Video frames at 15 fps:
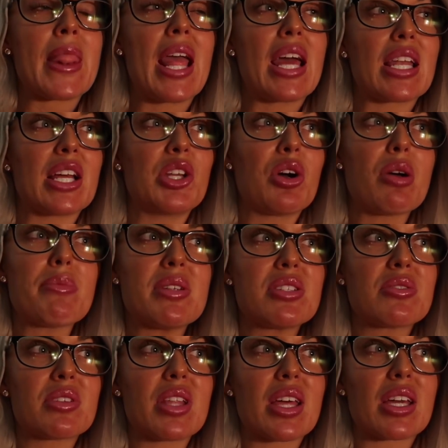And I know I've been
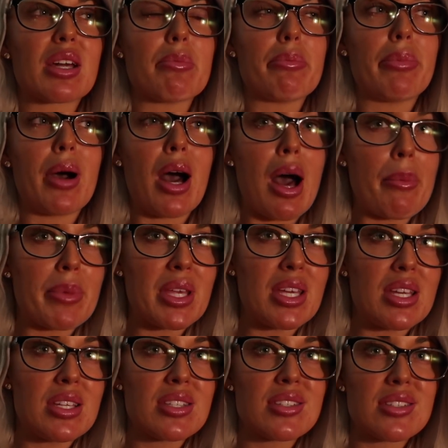doing like
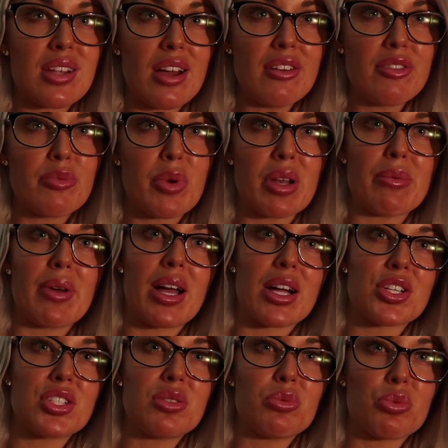poppy stuff, but I'm
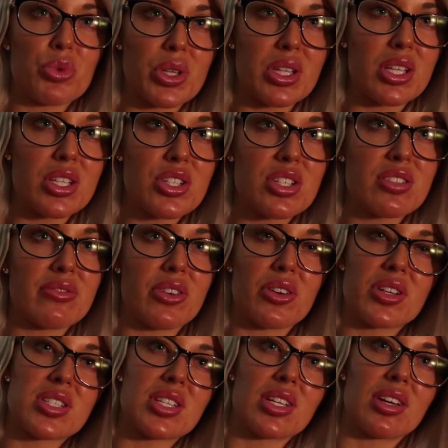actually really just
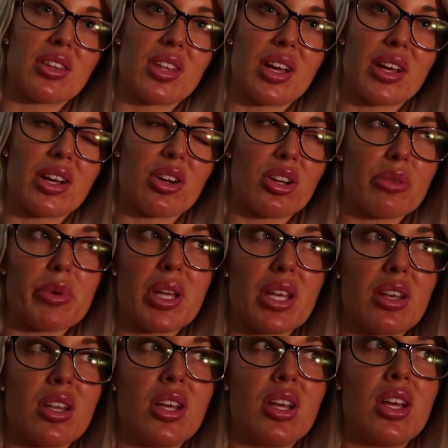focusing on like
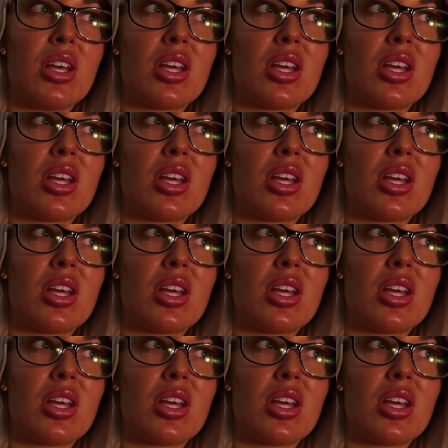urban,